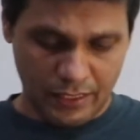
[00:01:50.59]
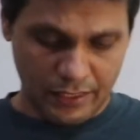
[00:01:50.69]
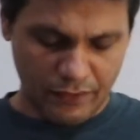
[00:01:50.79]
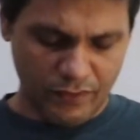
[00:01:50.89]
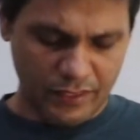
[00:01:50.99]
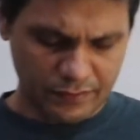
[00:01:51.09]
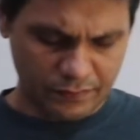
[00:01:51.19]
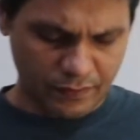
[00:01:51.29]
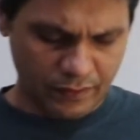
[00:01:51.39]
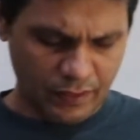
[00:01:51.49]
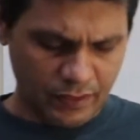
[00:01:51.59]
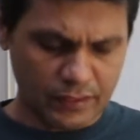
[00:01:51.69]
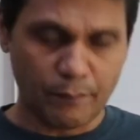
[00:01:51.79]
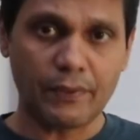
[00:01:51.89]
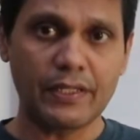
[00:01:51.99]
given
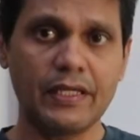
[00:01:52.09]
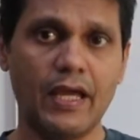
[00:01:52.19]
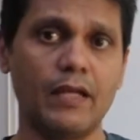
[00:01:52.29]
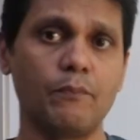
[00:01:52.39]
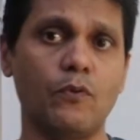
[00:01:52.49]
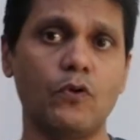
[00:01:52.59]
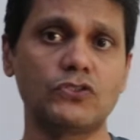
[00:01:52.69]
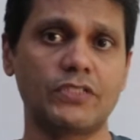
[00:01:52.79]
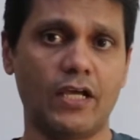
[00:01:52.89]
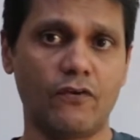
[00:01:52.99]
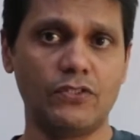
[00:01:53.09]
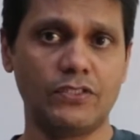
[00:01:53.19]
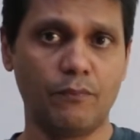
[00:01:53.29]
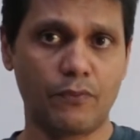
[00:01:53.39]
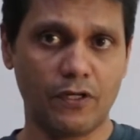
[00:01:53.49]
the pre and post
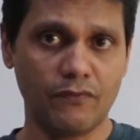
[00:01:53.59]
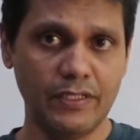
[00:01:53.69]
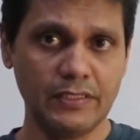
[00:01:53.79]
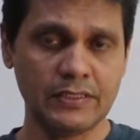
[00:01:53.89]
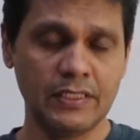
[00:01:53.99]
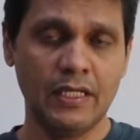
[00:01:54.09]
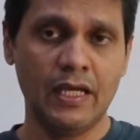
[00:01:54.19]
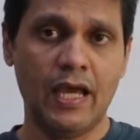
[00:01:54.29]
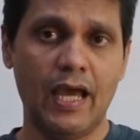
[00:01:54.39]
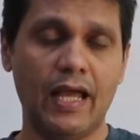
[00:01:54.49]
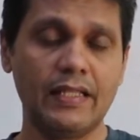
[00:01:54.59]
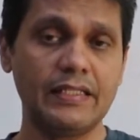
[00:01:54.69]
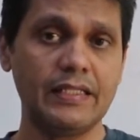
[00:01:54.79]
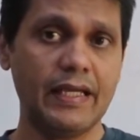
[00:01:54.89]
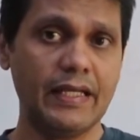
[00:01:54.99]
acquisition profits and
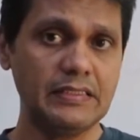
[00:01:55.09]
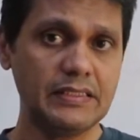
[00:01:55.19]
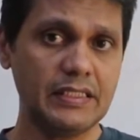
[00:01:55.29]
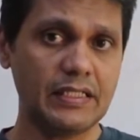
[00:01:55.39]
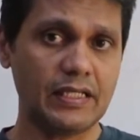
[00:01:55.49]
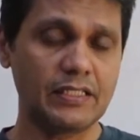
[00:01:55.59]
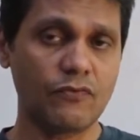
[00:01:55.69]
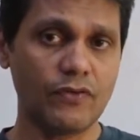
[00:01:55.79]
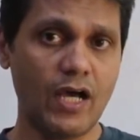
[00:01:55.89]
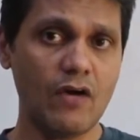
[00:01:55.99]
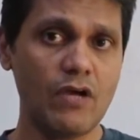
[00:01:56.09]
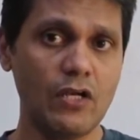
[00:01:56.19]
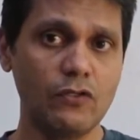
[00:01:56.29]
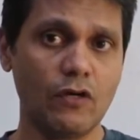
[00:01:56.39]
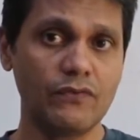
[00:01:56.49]
the NCI, the fair
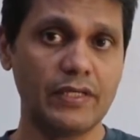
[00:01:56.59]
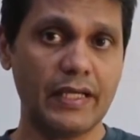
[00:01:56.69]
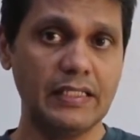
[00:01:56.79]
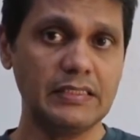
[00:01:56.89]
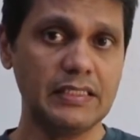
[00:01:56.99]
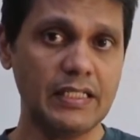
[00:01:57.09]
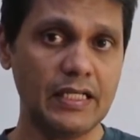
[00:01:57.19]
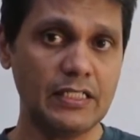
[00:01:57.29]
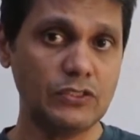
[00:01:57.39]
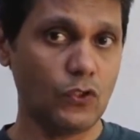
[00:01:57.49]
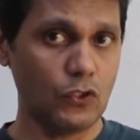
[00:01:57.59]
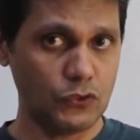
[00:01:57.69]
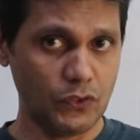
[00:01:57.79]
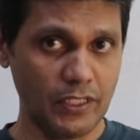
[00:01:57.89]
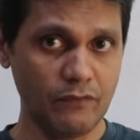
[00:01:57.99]
value of the NCI is
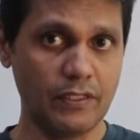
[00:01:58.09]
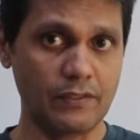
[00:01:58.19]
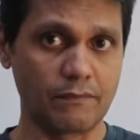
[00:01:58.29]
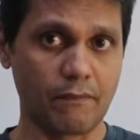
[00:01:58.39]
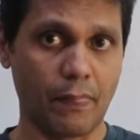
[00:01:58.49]
also given.